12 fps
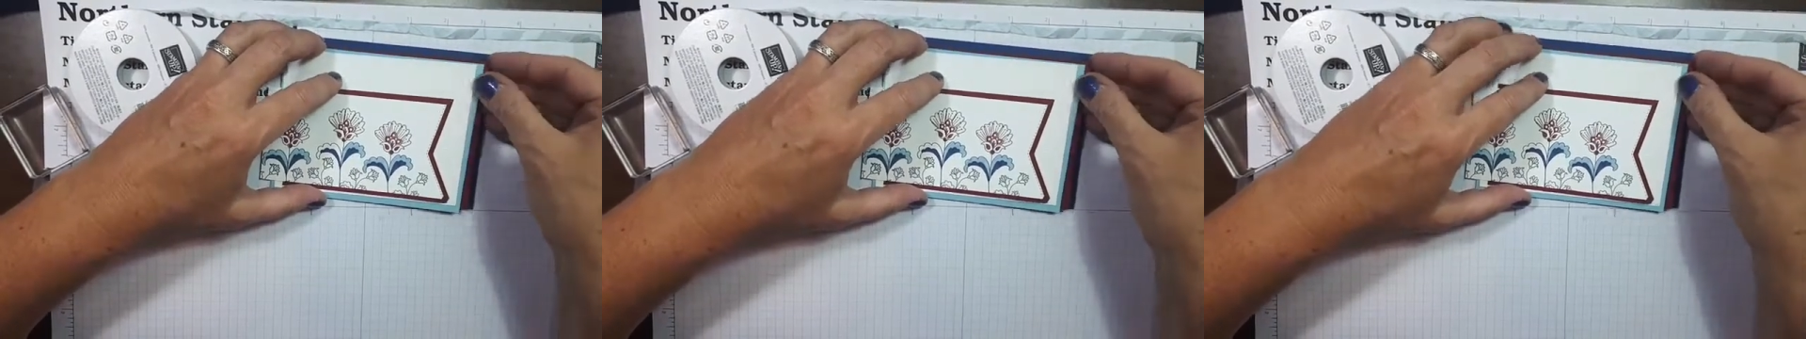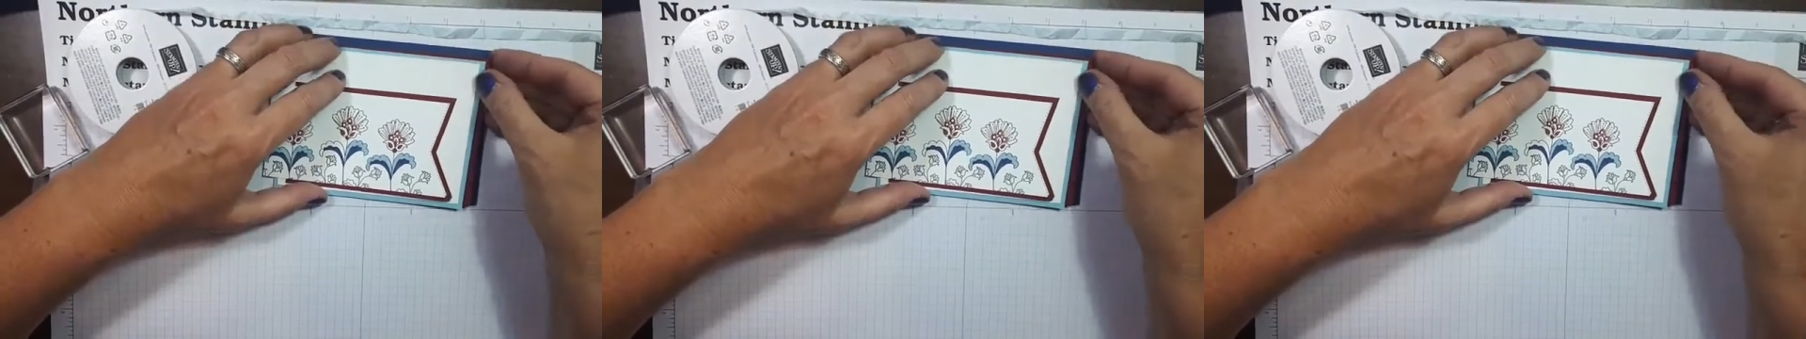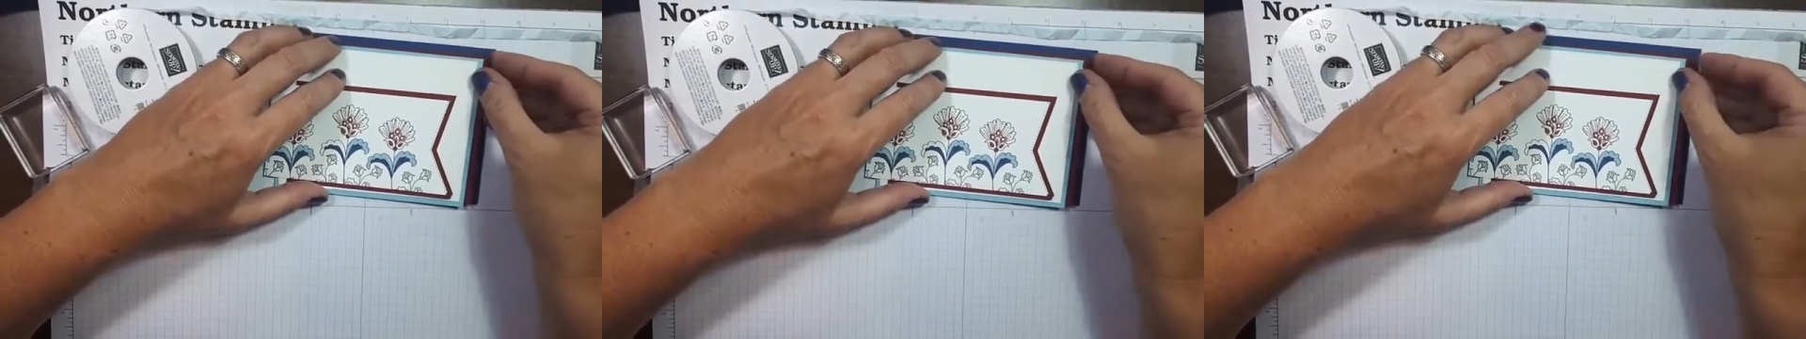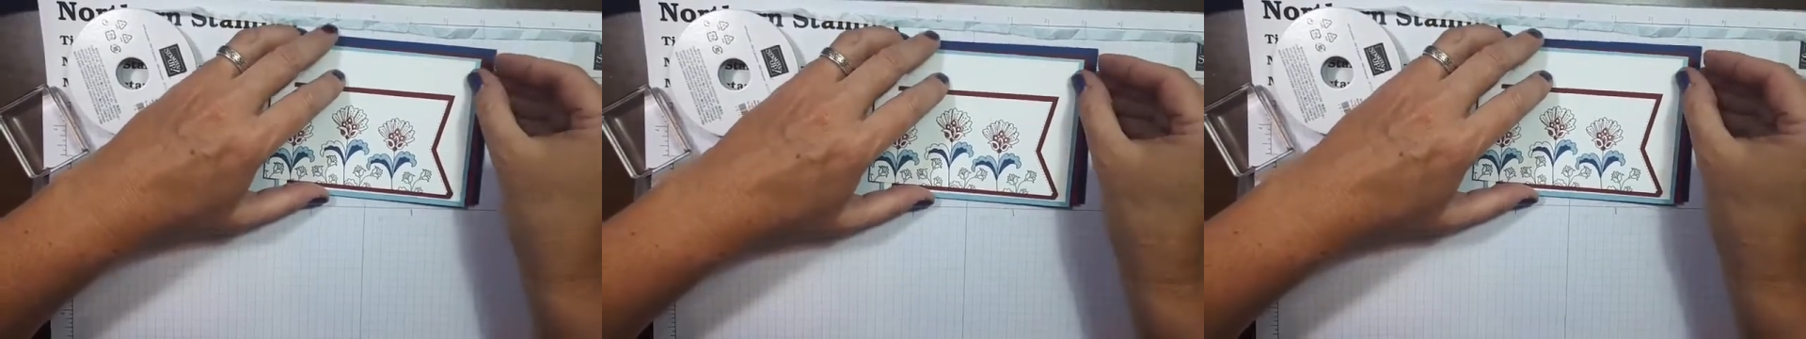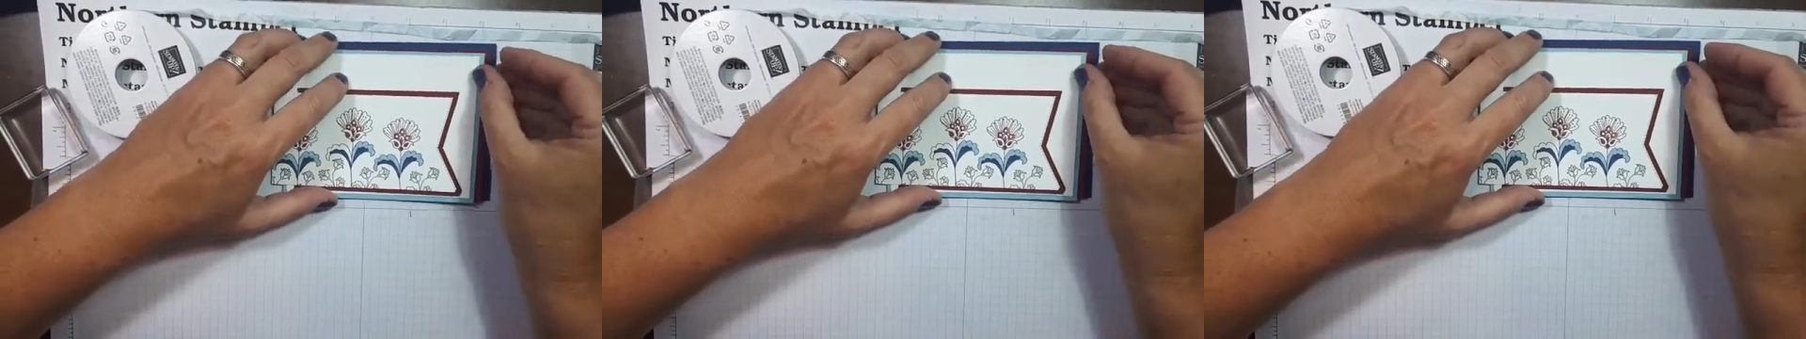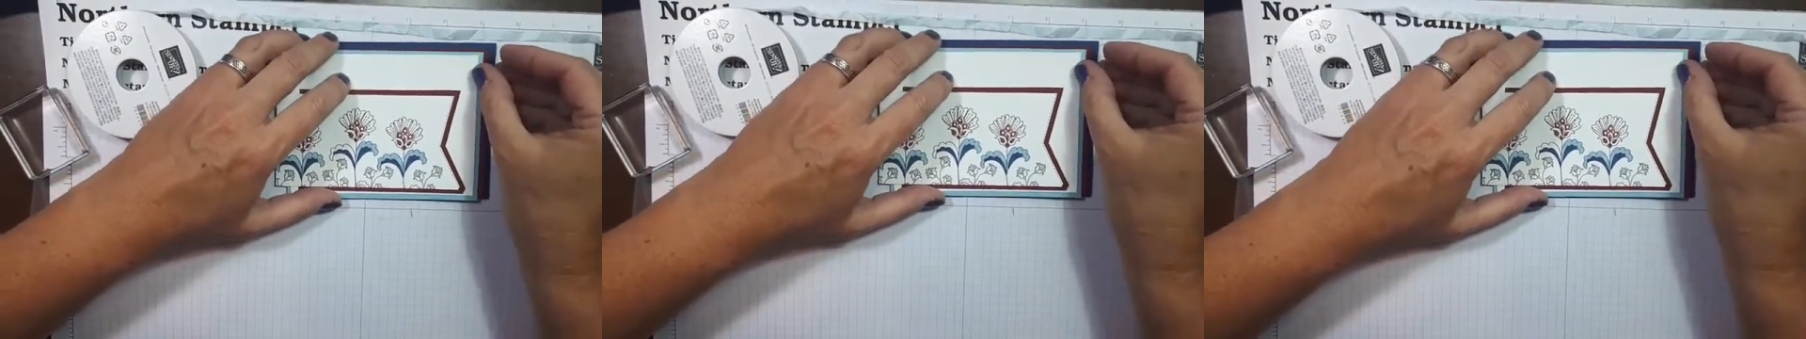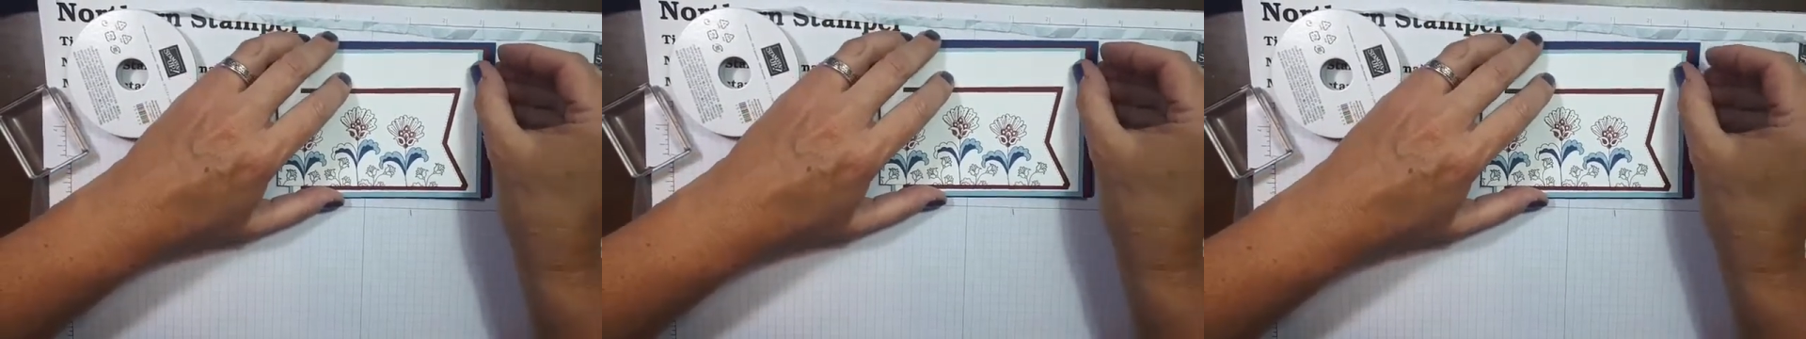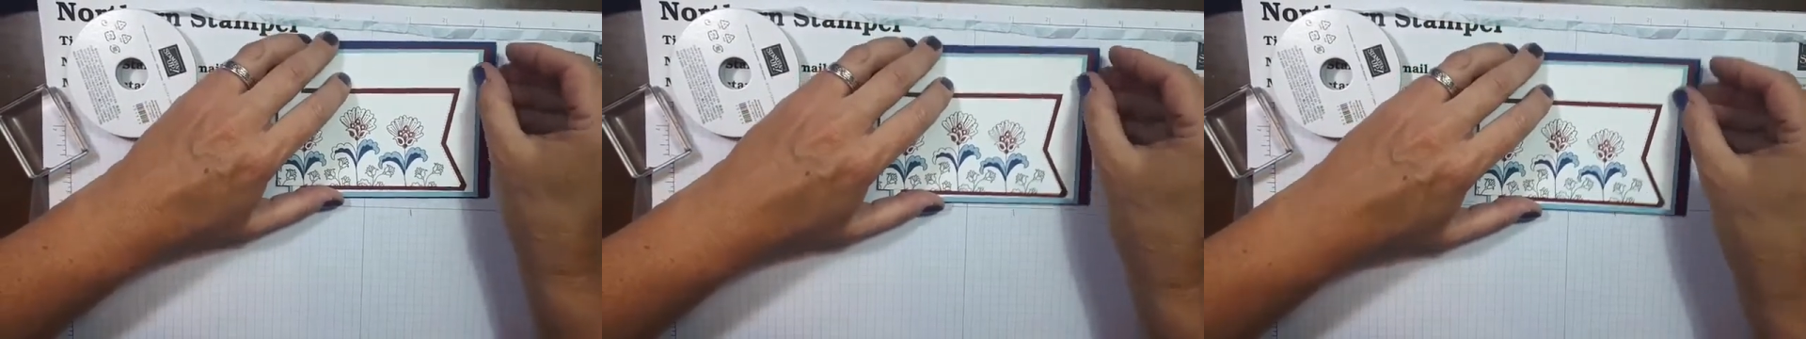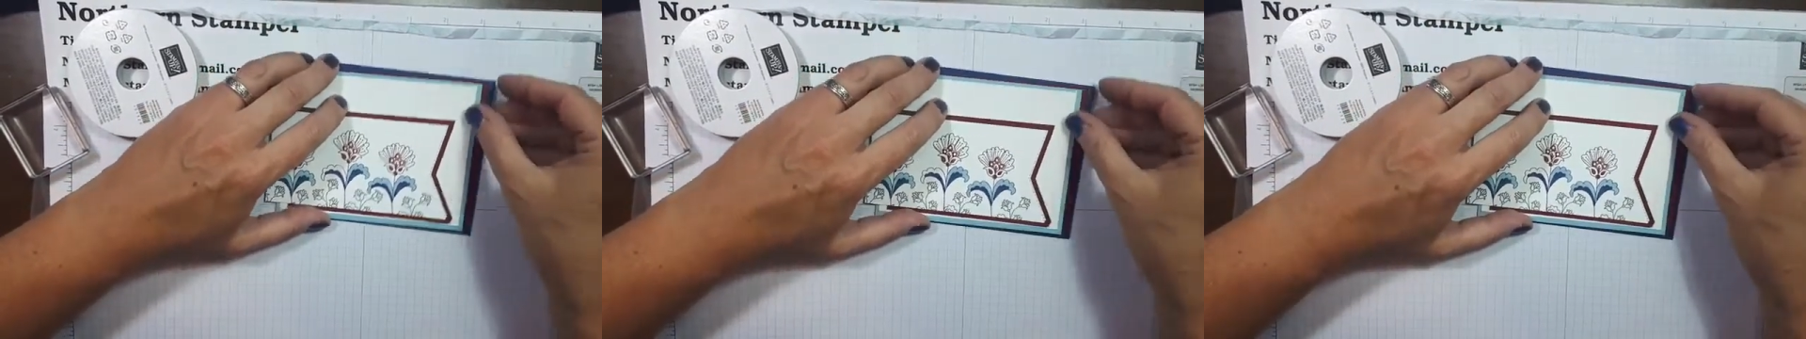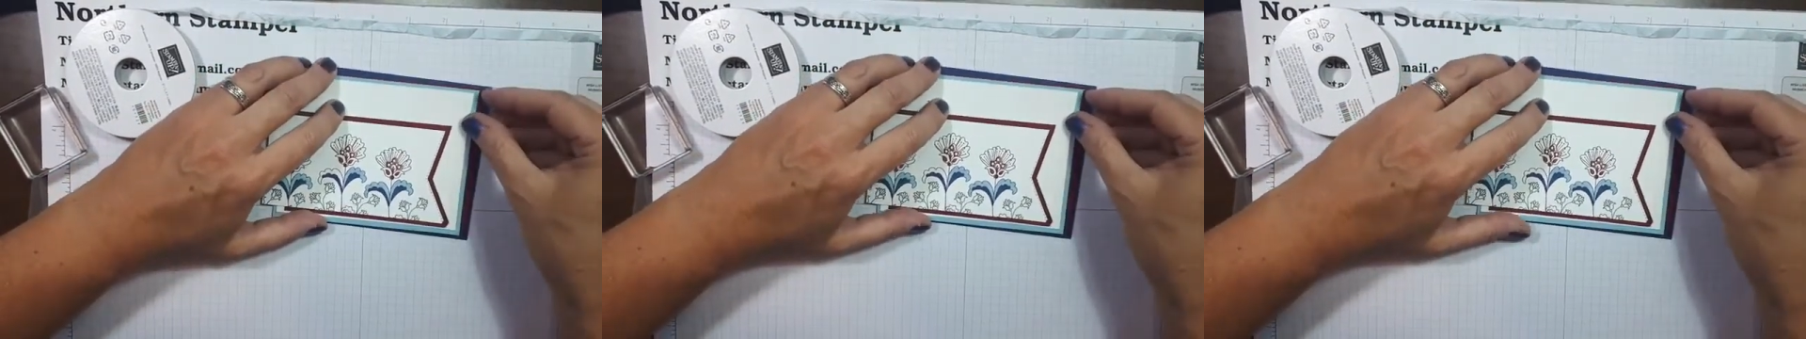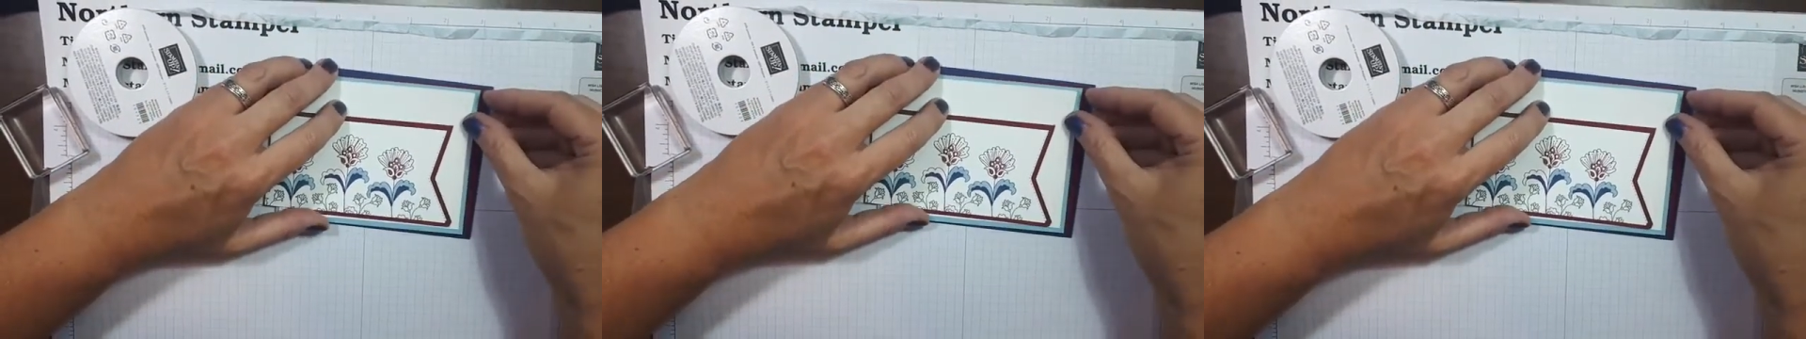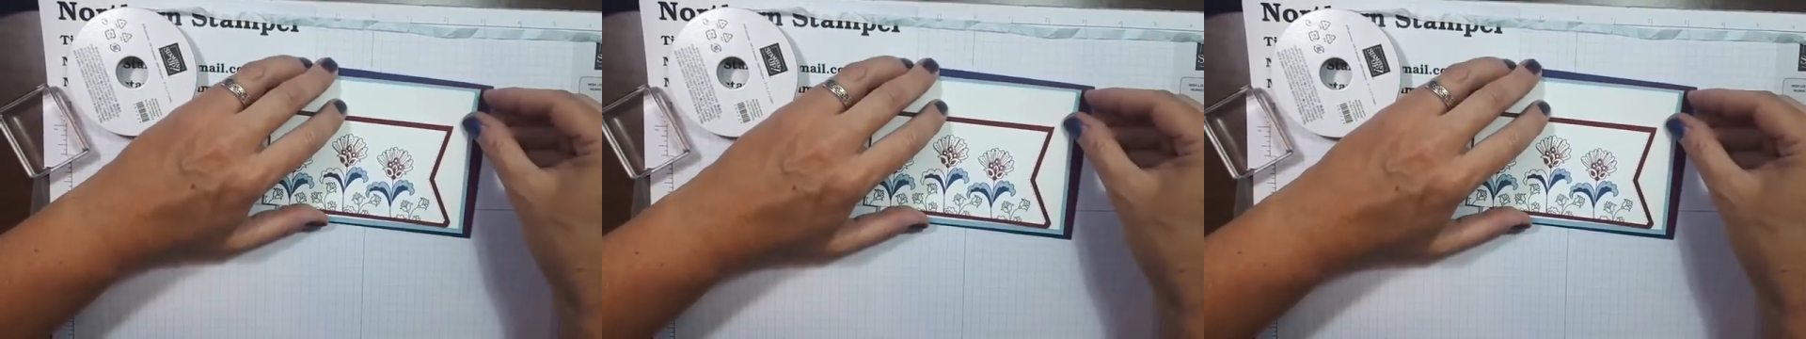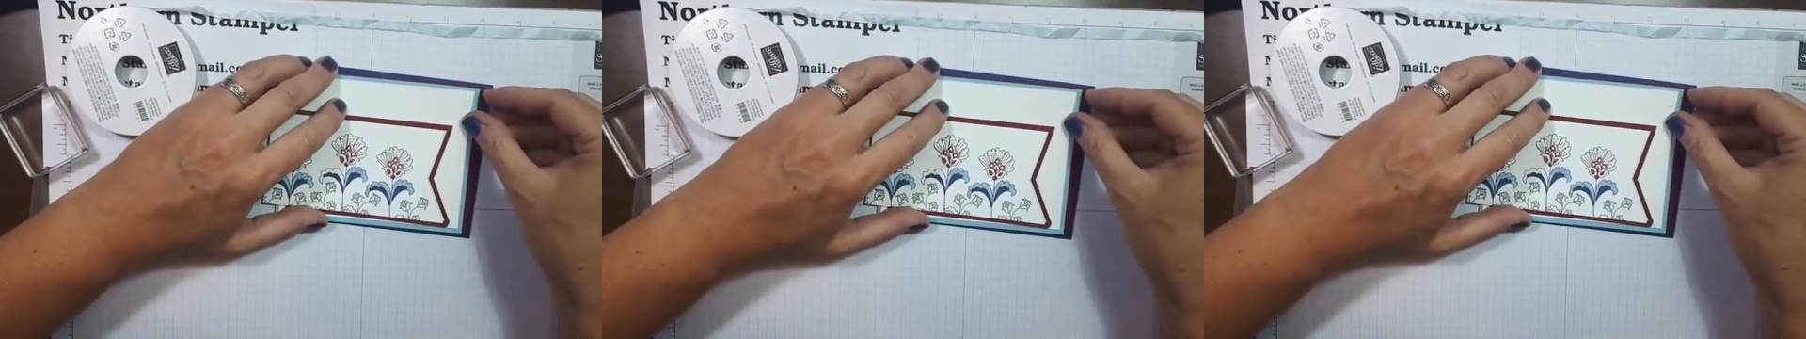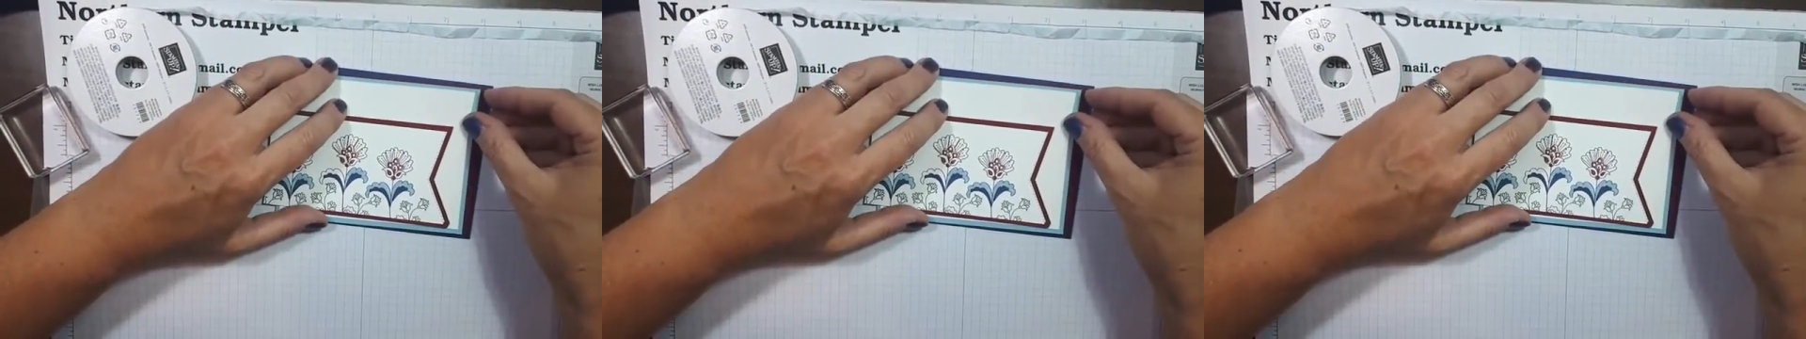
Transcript: [unreadable: no face in view]